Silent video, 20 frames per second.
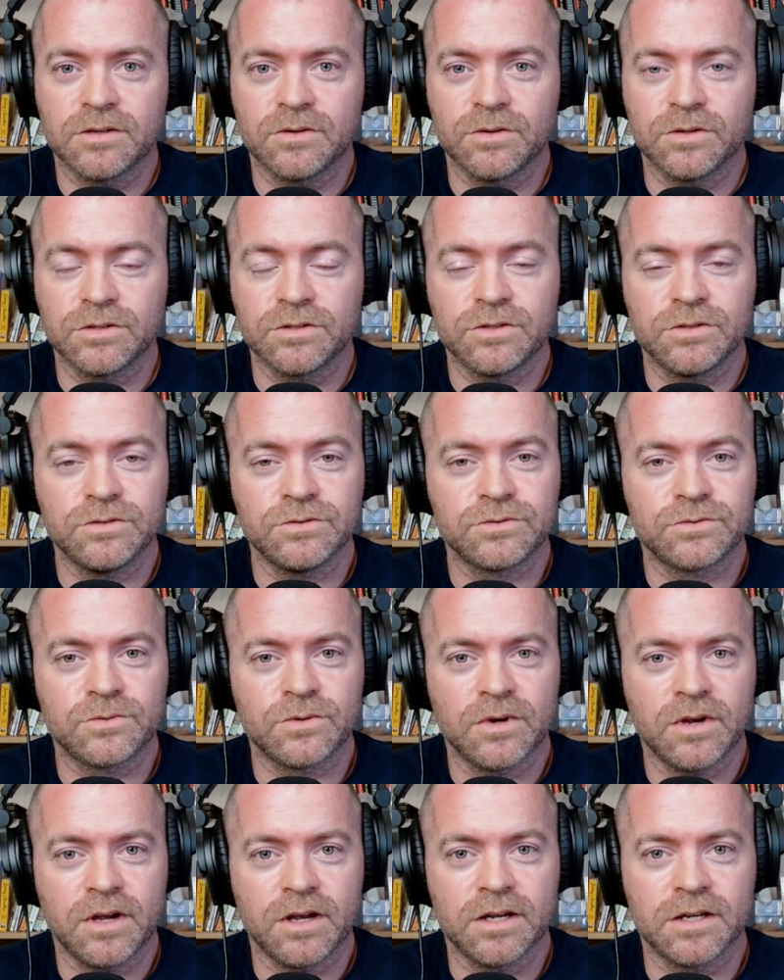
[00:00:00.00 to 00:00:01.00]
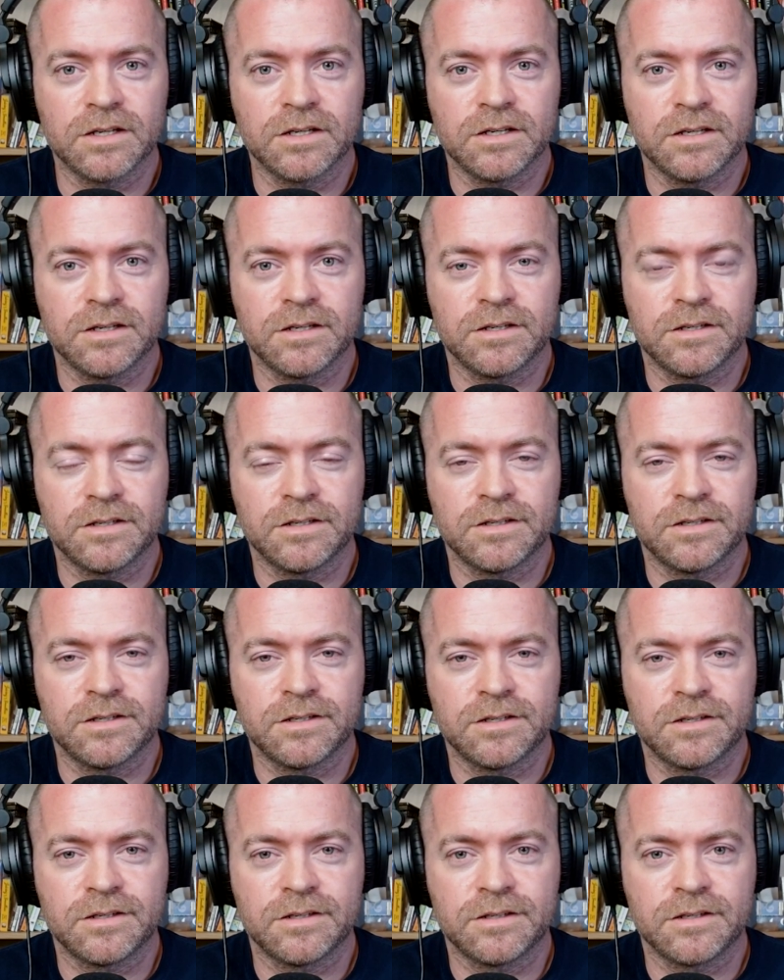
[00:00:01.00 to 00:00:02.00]
or choose wrong
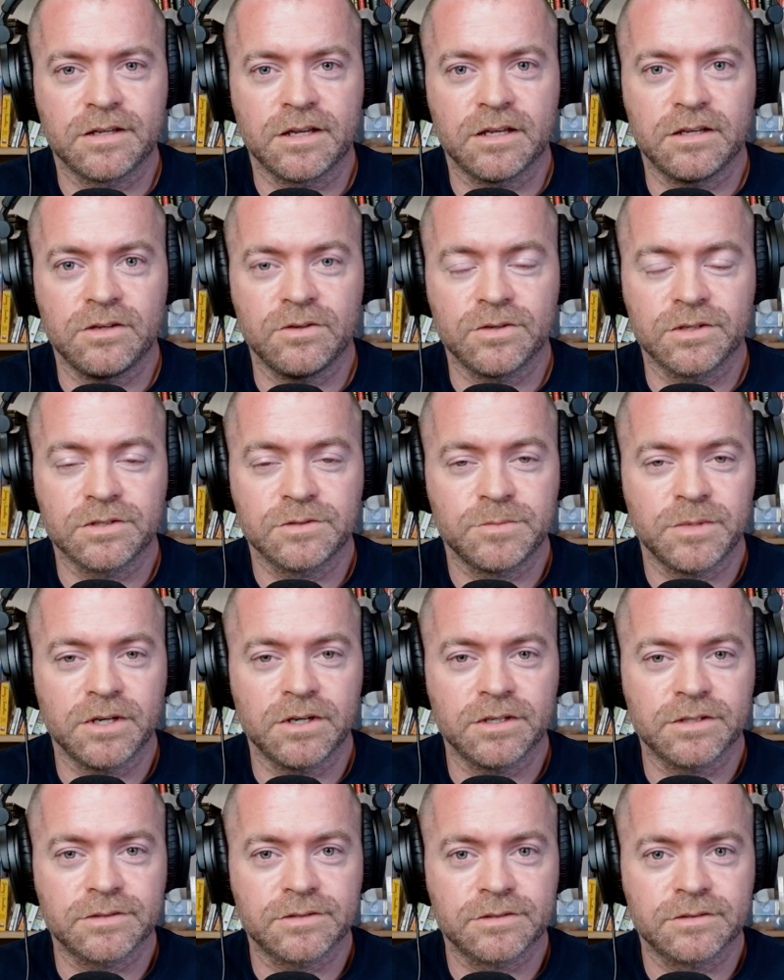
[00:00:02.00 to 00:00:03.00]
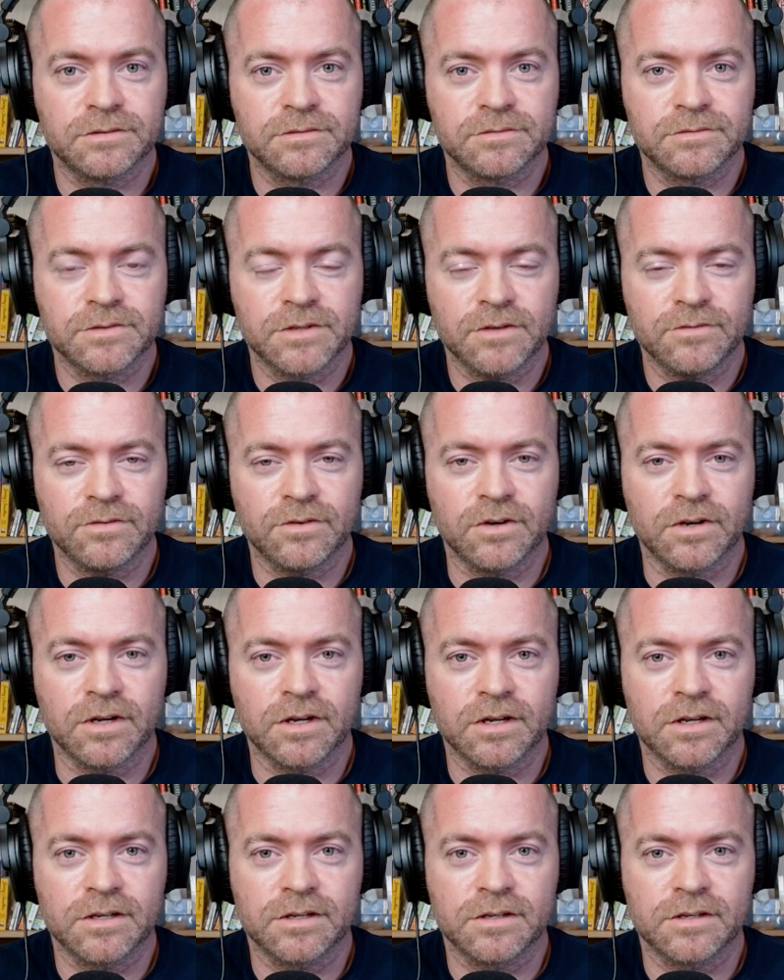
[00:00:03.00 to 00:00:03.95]
can you experience suffering.